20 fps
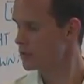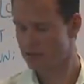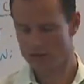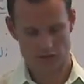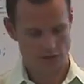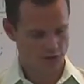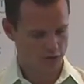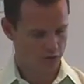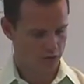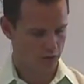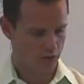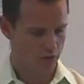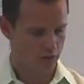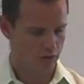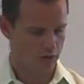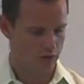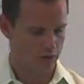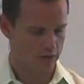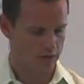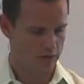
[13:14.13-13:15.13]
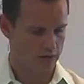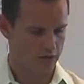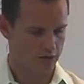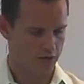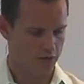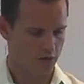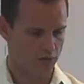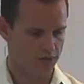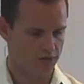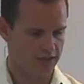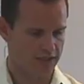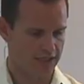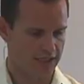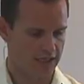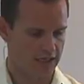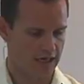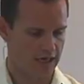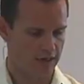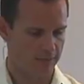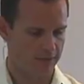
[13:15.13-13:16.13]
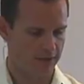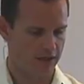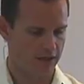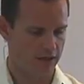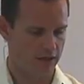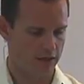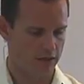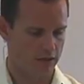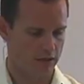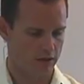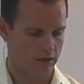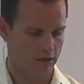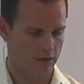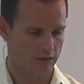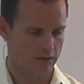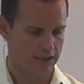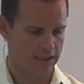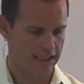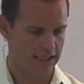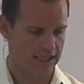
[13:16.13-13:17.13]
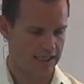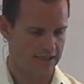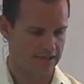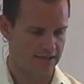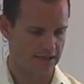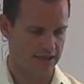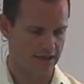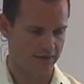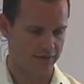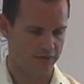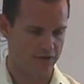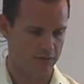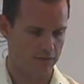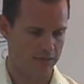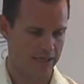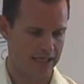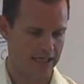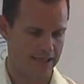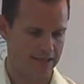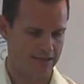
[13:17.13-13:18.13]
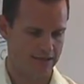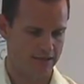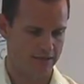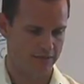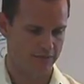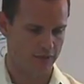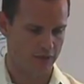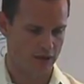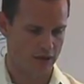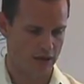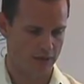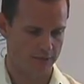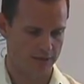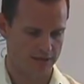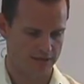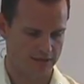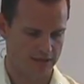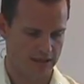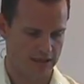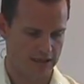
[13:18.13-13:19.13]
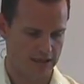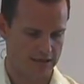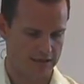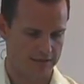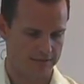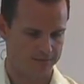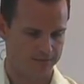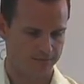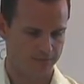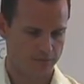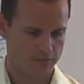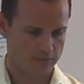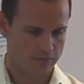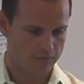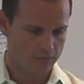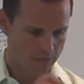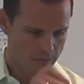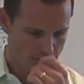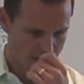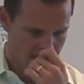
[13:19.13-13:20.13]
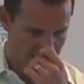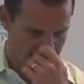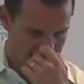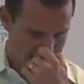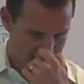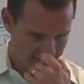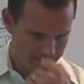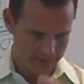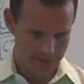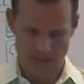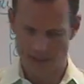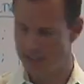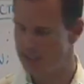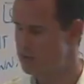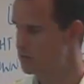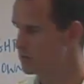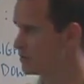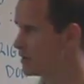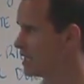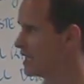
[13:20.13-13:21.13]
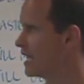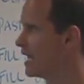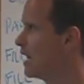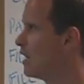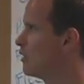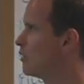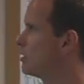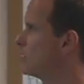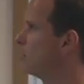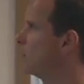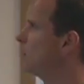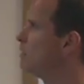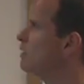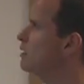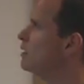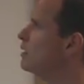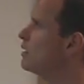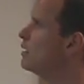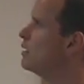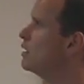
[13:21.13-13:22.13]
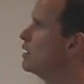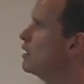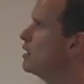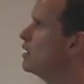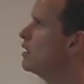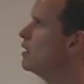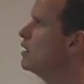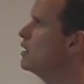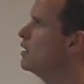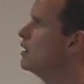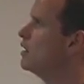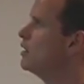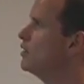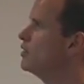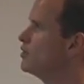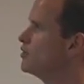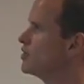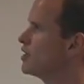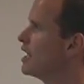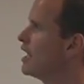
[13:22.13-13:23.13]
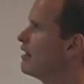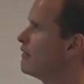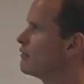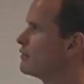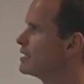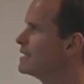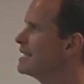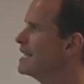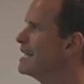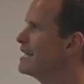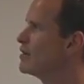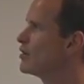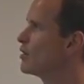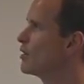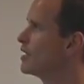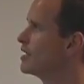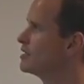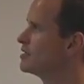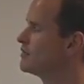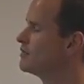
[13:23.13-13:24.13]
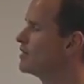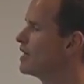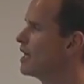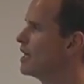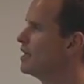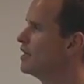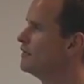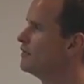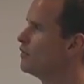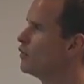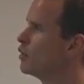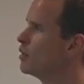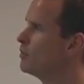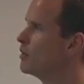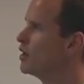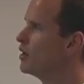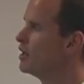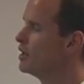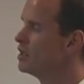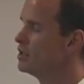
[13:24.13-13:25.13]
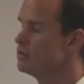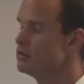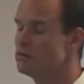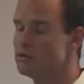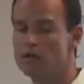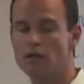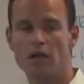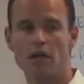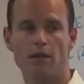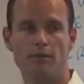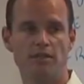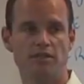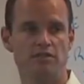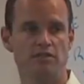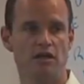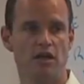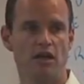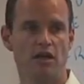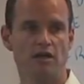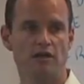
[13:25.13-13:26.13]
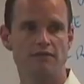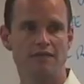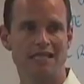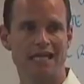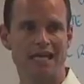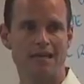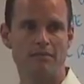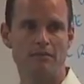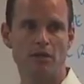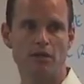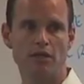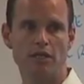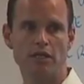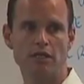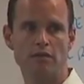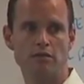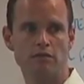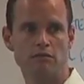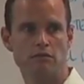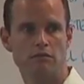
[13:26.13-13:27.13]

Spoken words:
Control-C to copy, Alt-ESF to paste for common stock. F9 to recalc. You should have retained earnings of $94 million, common stock of $10 million.